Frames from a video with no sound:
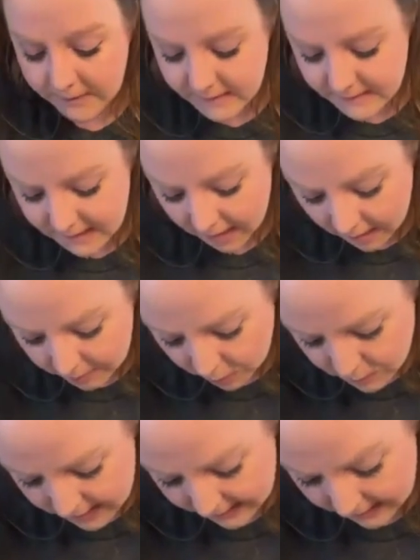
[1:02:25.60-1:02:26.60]
But these
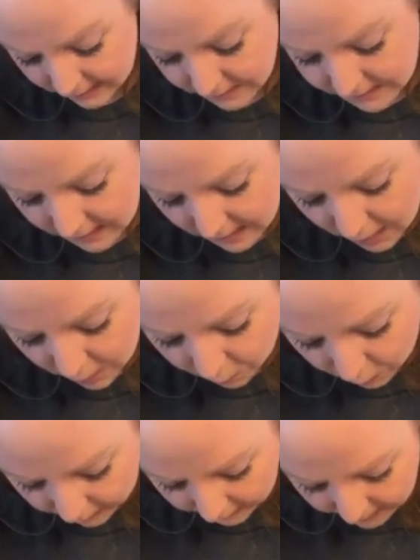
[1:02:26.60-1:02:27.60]
Tub-O towels
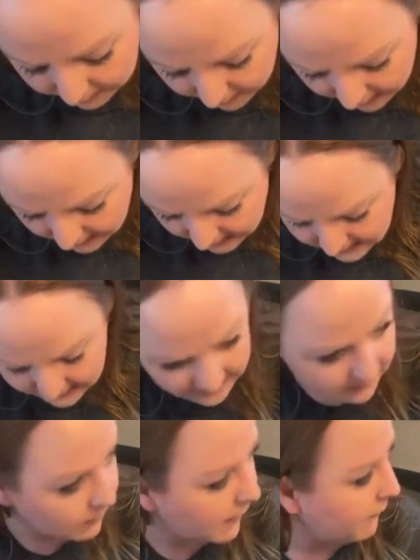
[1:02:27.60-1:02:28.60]
will get paint,
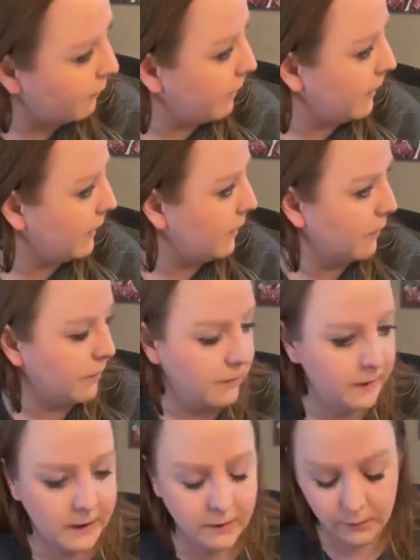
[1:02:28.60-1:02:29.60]
and I don't have them in here.
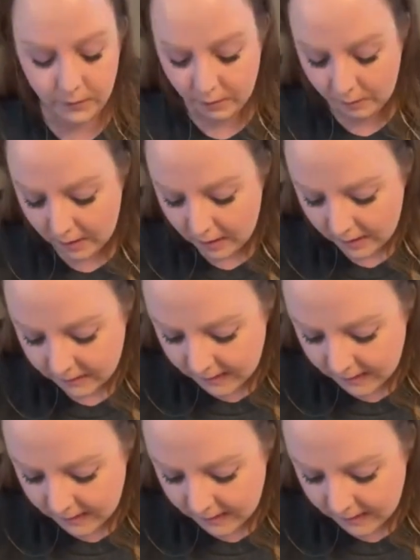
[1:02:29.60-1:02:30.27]
They're in the other room.